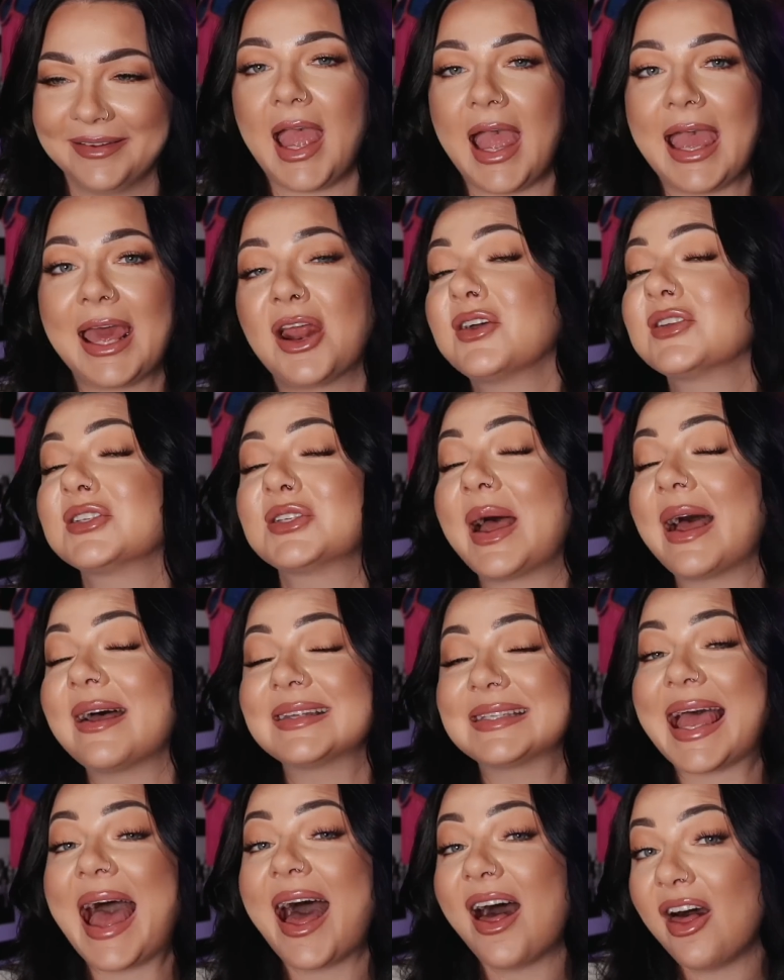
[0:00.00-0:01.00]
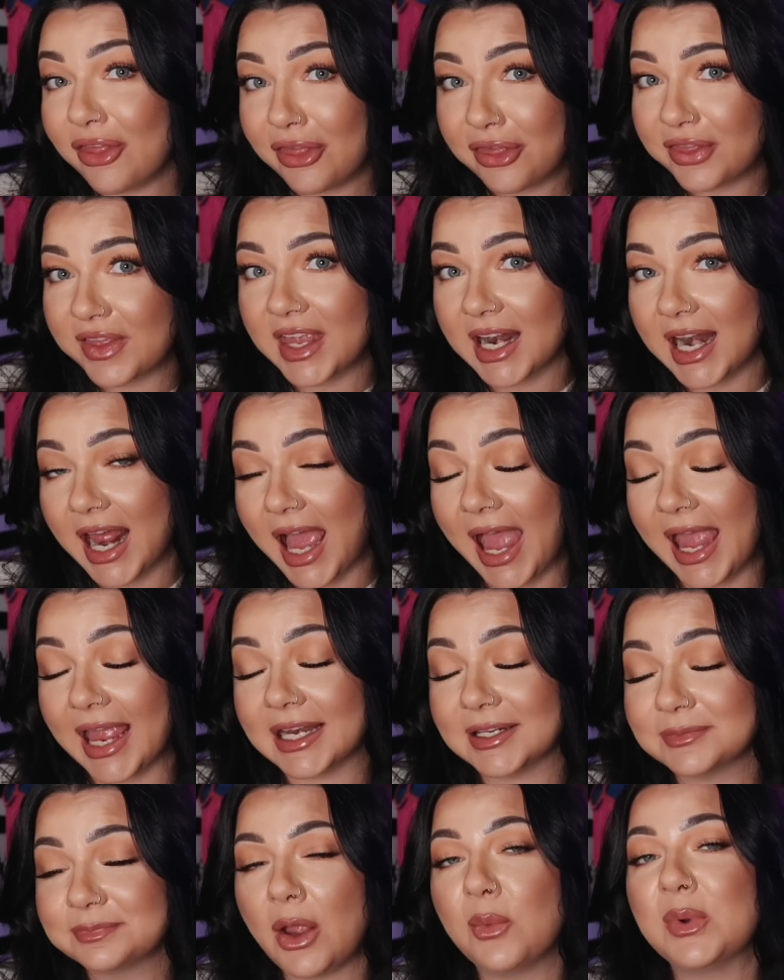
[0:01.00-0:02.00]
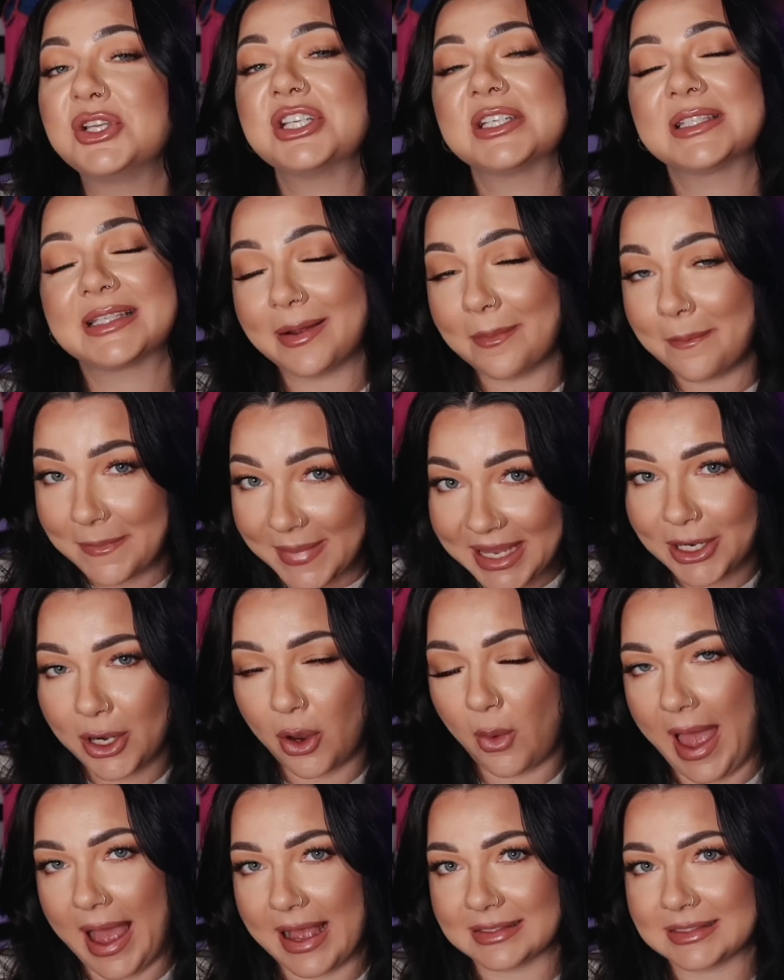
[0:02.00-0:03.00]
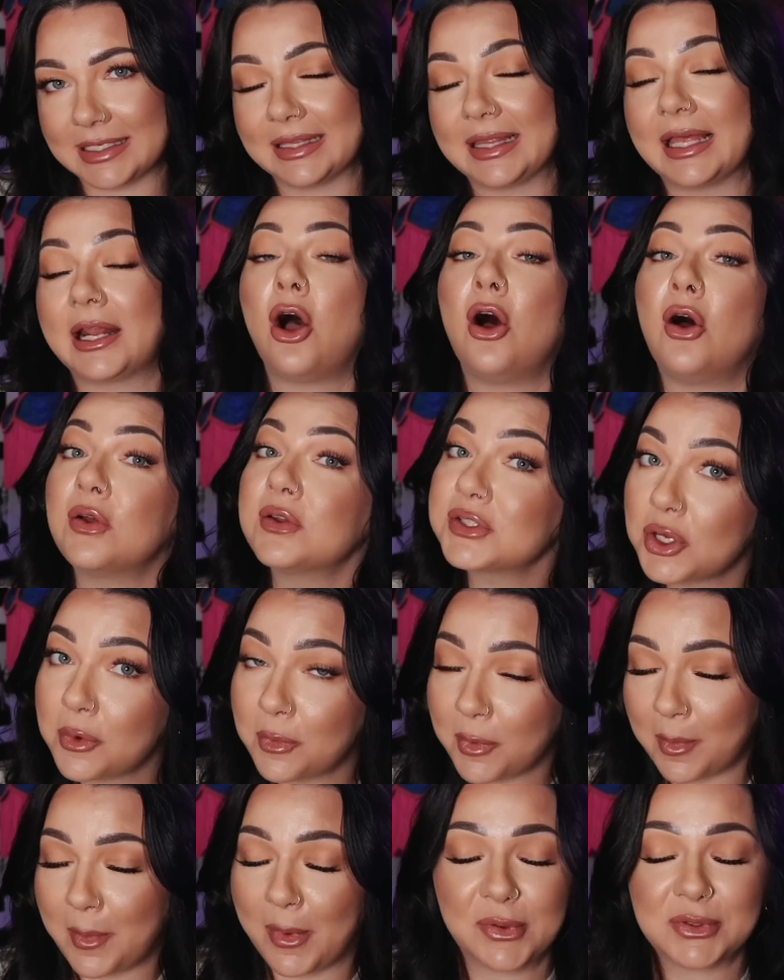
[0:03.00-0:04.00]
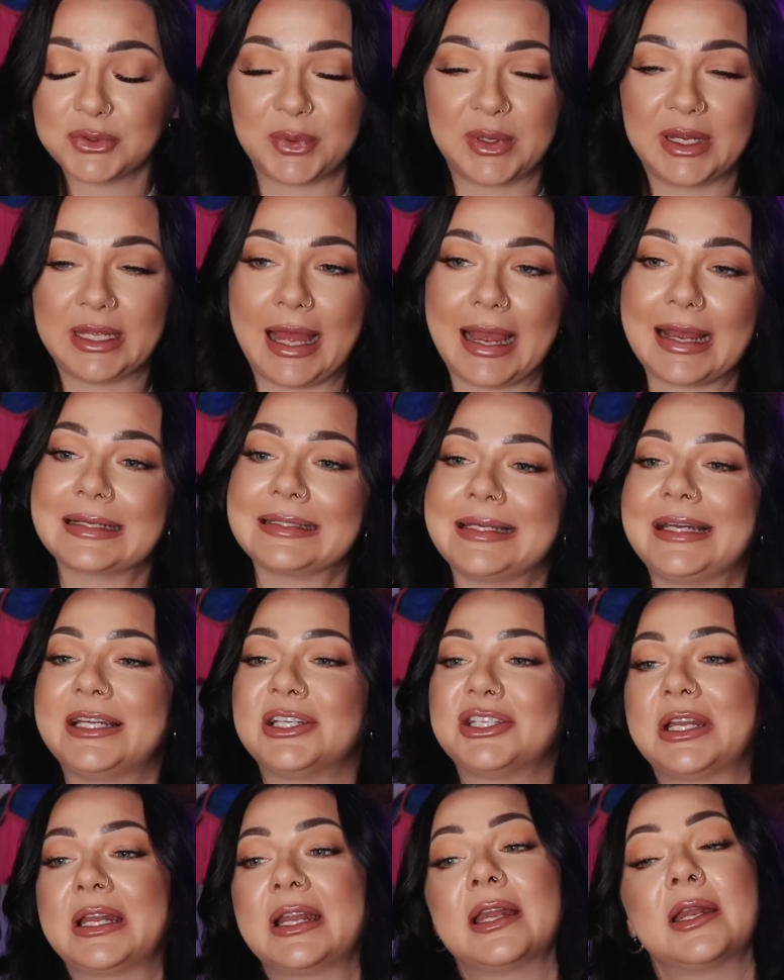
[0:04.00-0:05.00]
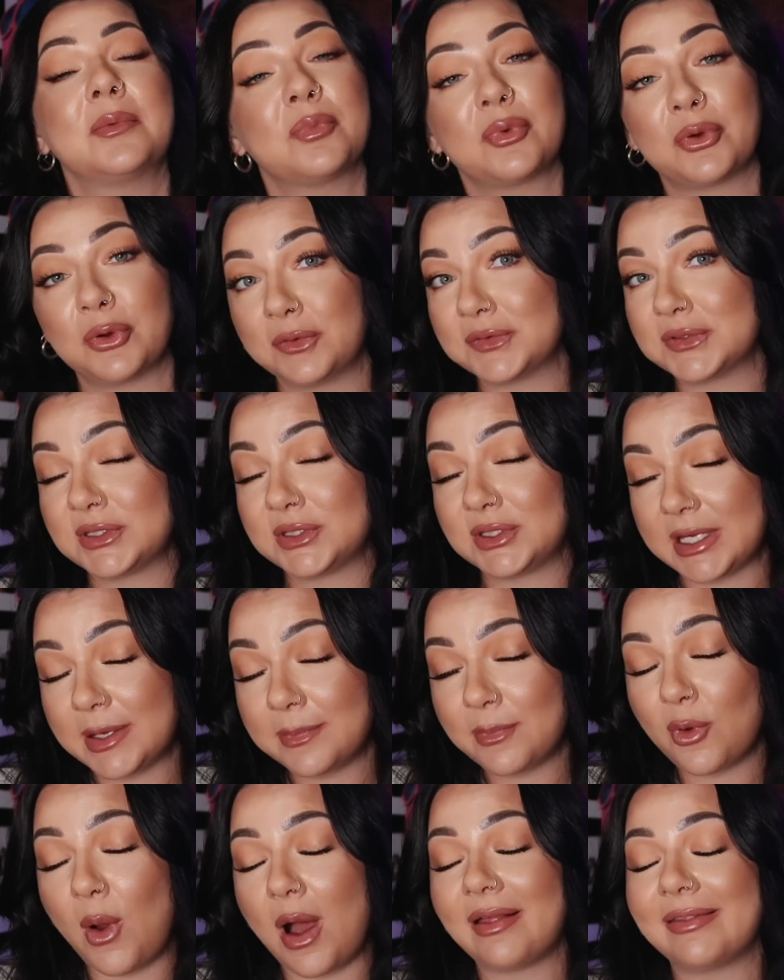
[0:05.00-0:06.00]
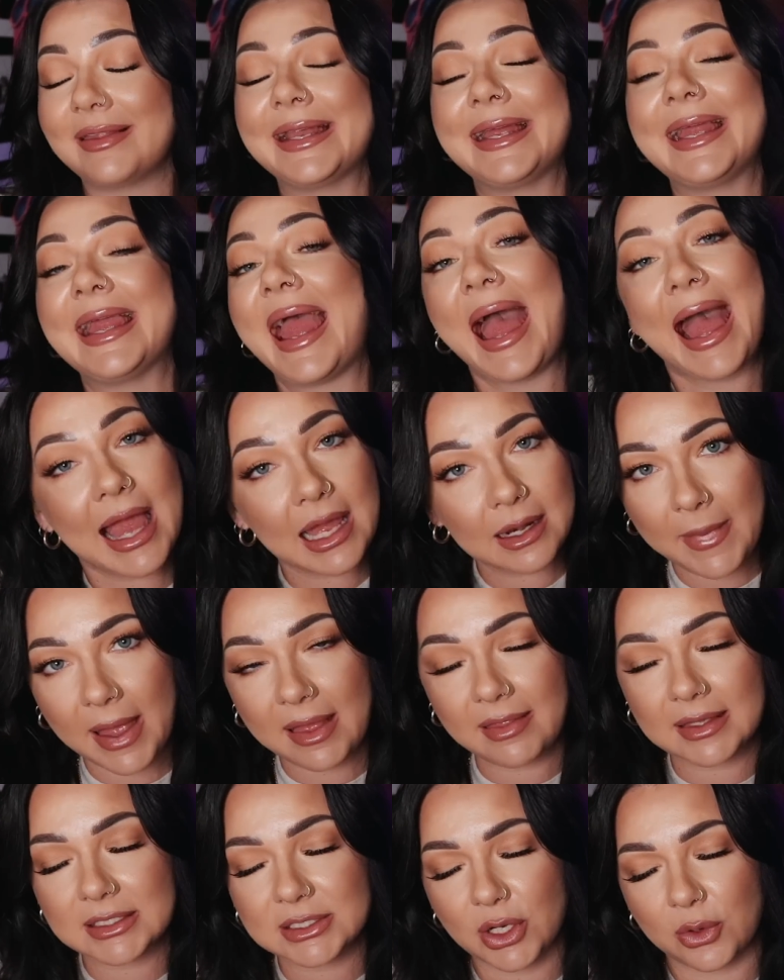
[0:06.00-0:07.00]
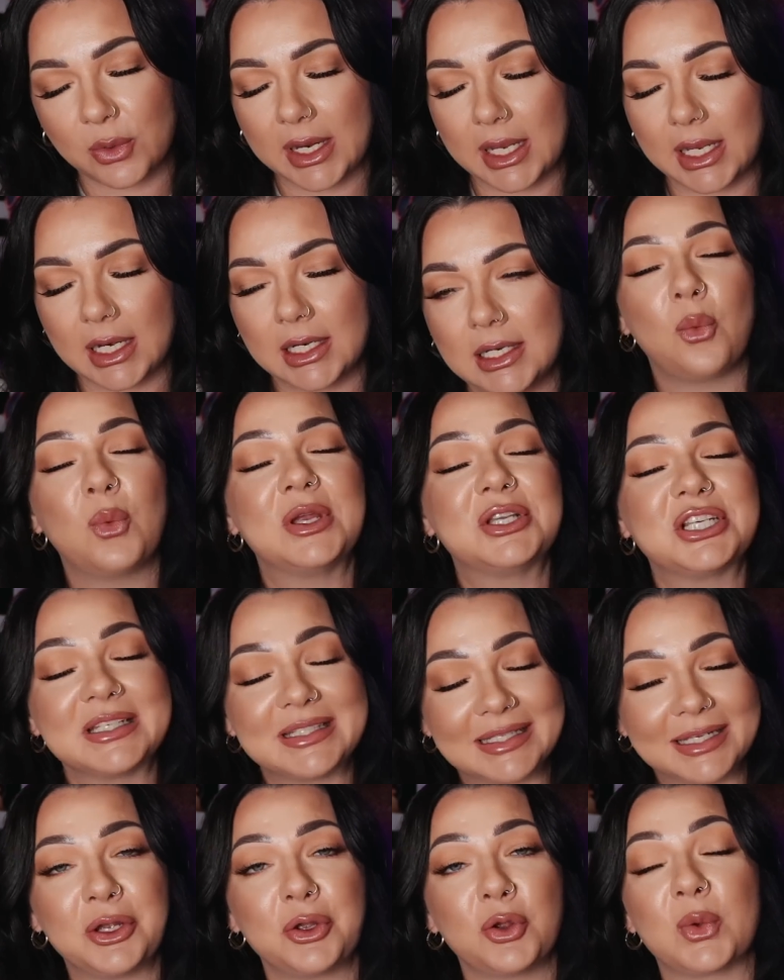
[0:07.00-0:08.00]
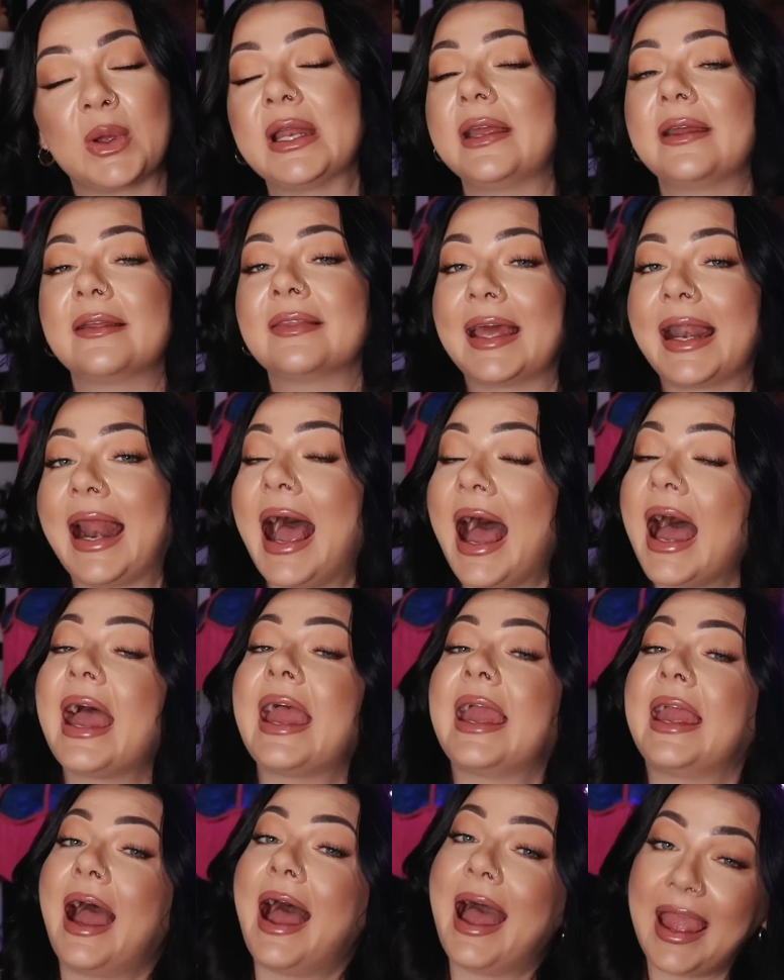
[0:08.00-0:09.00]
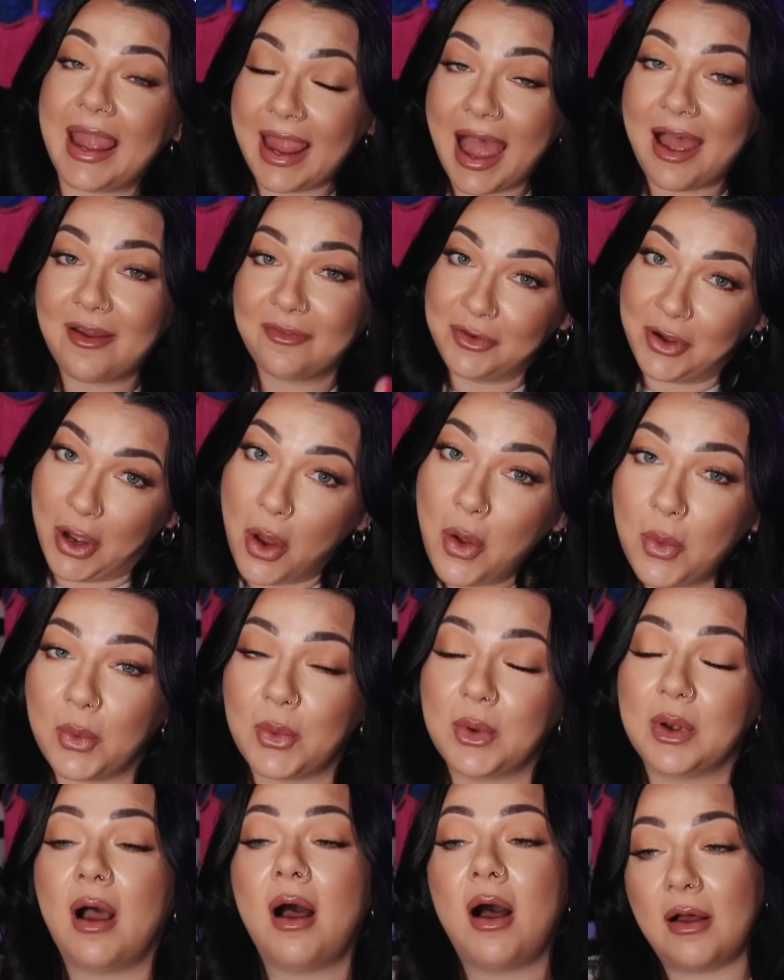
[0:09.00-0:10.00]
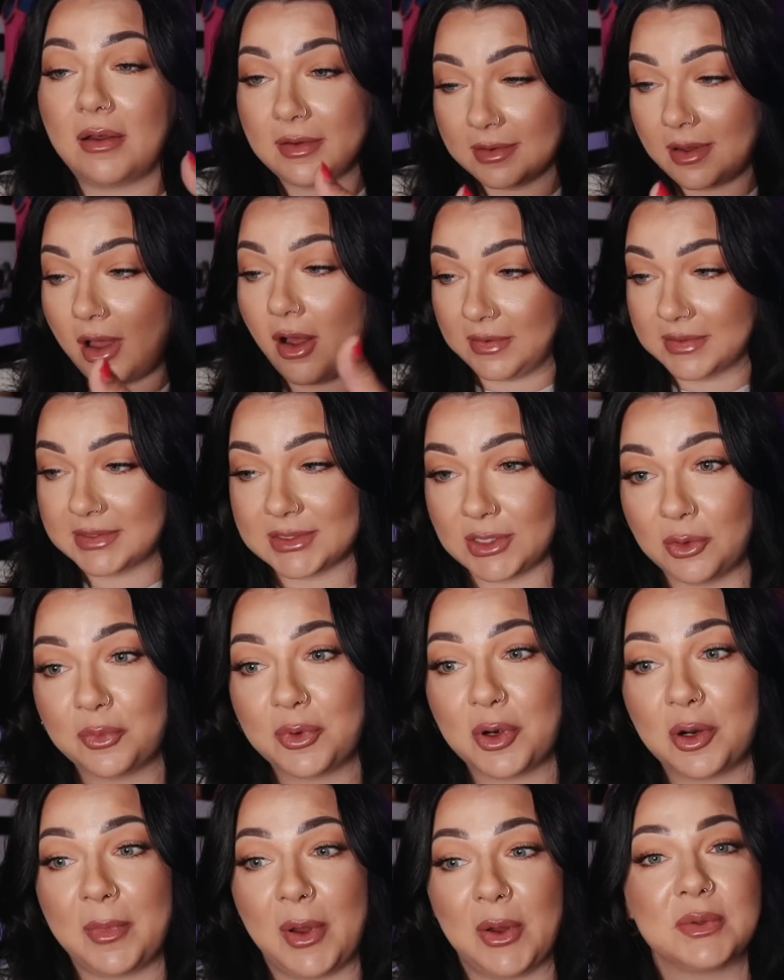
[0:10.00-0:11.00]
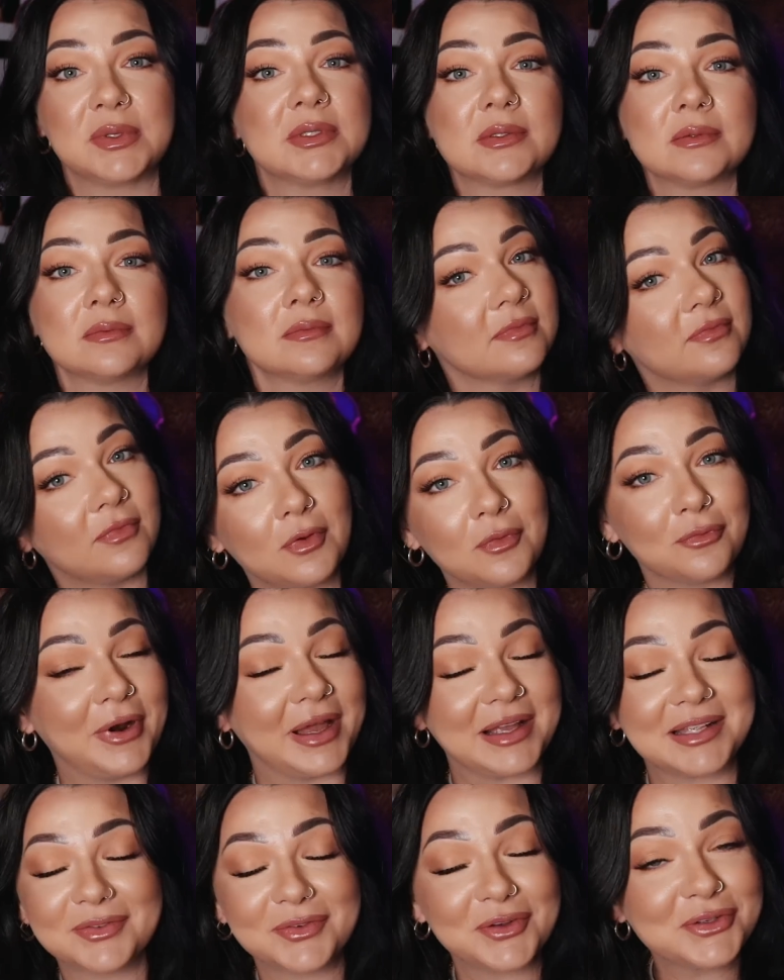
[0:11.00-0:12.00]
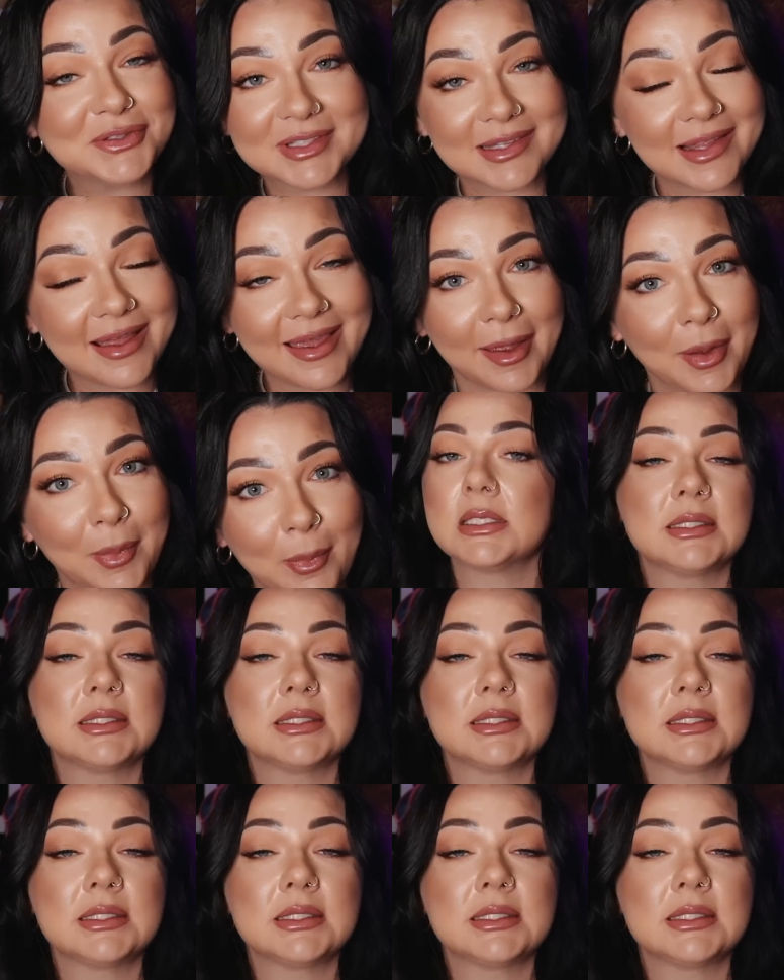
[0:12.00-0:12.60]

It also has L-theanine, which is an amino acid that also promotes relaxation and improves sleep quality, and melatonin, which is an ingredient that I have known also promotes restful sleep.